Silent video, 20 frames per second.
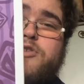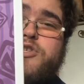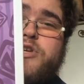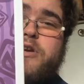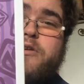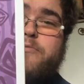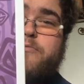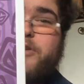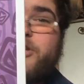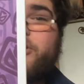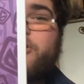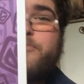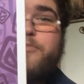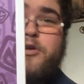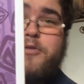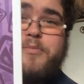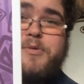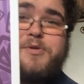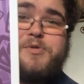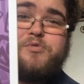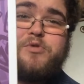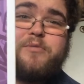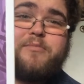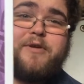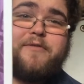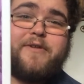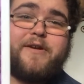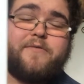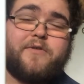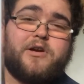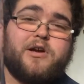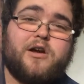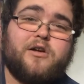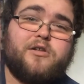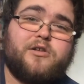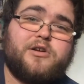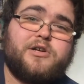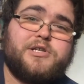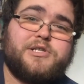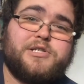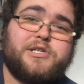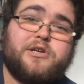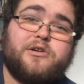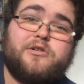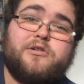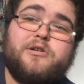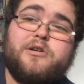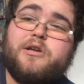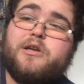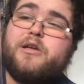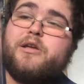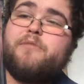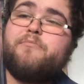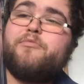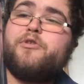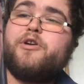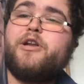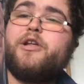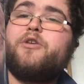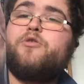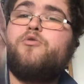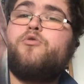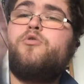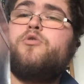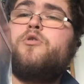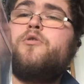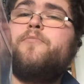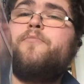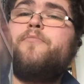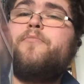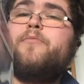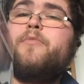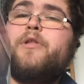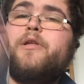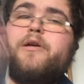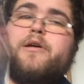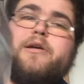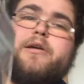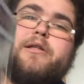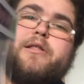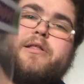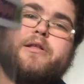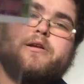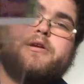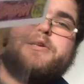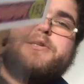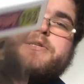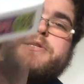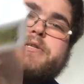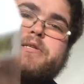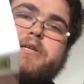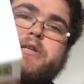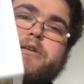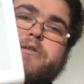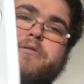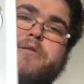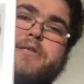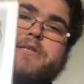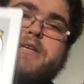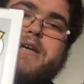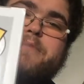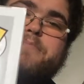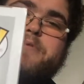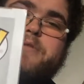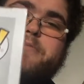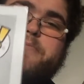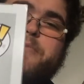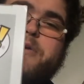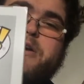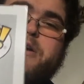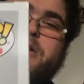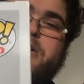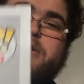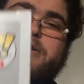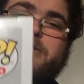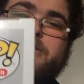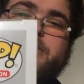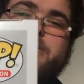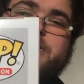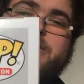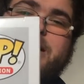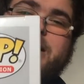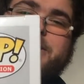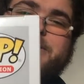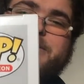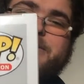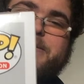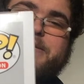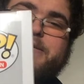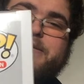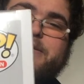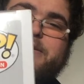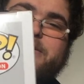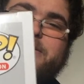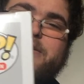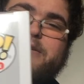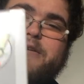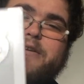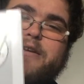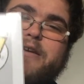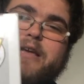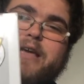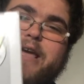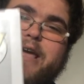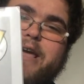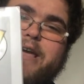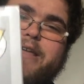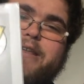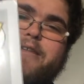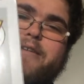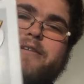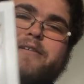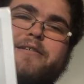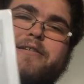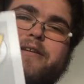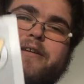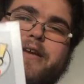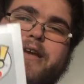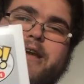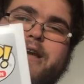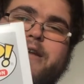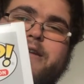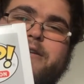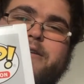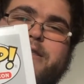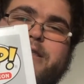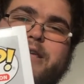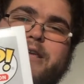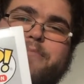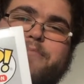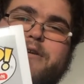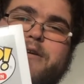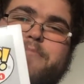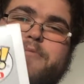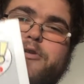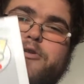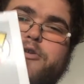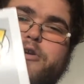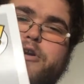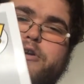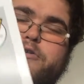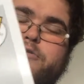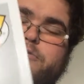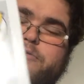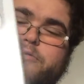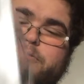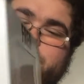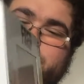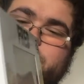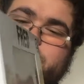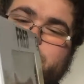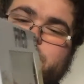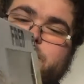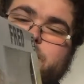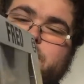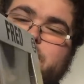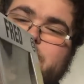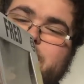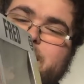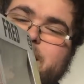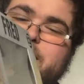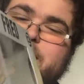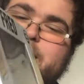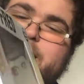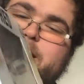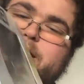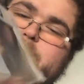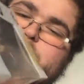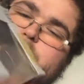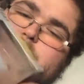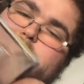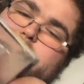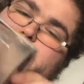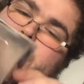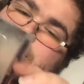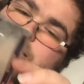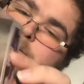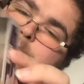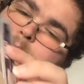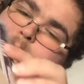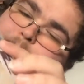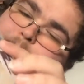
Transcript: which, I, uh, you know, purple is one of my favorite colors, so pretty cool. There's, you know, the top of the box has his head and the pop logo and uh,